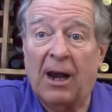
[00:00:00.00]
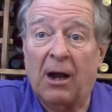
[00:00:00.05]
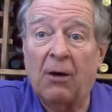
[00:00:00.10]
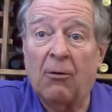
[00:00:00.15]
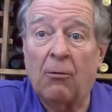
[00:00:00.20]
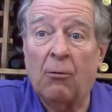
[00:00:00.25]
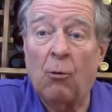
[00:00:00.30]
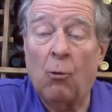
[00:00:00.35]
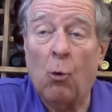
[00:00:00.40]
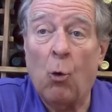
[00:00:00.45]
a
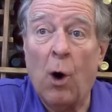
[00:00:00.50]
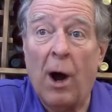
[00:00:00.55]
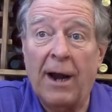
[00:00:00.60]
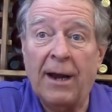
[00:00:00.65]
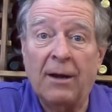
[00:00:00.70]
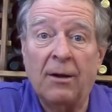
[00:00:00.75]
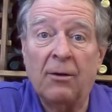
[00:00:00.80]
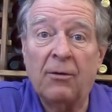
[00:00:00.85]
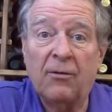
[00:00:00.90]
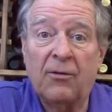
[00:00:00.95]

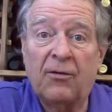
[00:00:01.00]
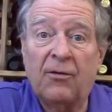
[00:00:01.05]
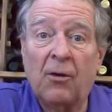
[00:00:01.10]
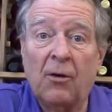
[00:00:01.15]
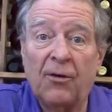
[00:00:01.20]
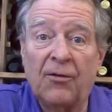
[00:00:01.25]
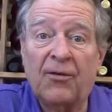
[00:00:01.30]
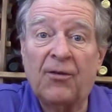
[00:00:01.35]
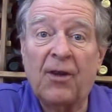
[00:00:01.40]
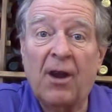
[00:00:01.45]
white
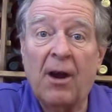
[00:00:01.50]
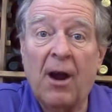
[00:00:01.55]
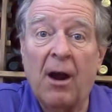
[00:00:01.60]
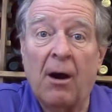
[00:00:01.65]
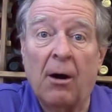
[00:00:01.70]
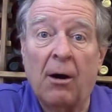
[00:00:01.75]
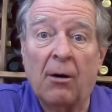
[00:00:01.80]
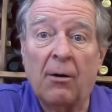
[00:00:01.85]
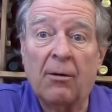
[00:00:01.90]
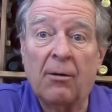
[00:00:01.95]

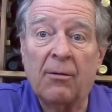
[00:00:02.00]
Sancerre.